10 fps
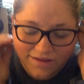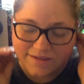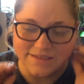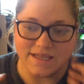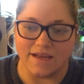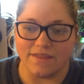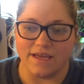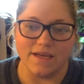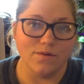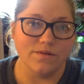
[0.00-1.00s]
is that
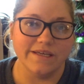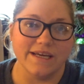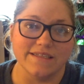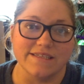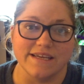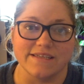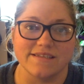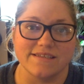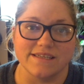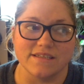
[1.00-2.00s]
they only had sex
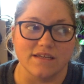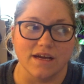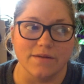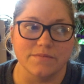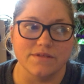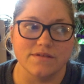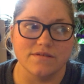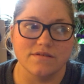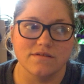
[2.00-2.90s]
six times